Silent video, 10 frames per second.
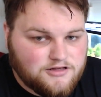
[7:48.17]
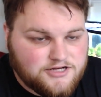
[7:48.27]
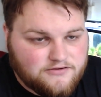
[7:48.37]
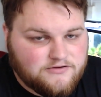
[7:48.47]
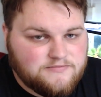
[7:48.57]

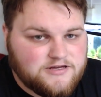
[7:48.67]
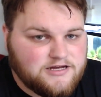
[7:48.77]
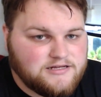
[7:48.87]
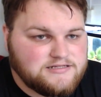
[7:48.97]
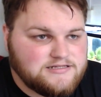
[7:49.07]
generally
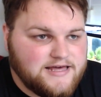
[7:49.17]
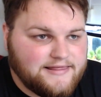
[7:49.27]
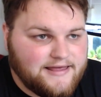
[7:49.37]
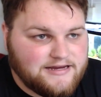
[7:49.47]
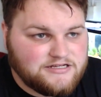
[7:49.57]
because they
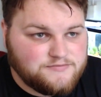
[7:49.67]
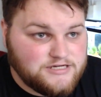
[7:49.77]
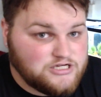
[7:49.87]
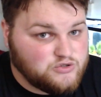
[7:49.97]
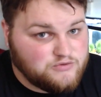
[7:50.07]
like to
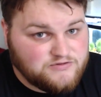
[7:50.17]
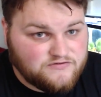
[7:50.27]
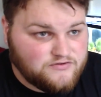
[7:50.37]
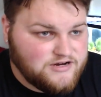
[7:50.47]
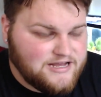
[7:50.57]
be in groups
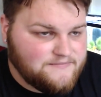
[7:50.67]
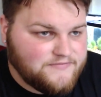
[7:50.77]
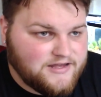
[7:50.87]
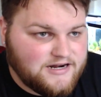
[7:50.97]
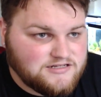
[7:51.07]
of 3.
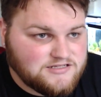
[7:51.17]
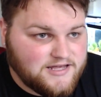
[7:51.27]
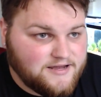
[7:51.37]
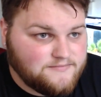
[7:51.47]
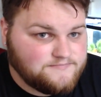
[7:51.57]
And I was like,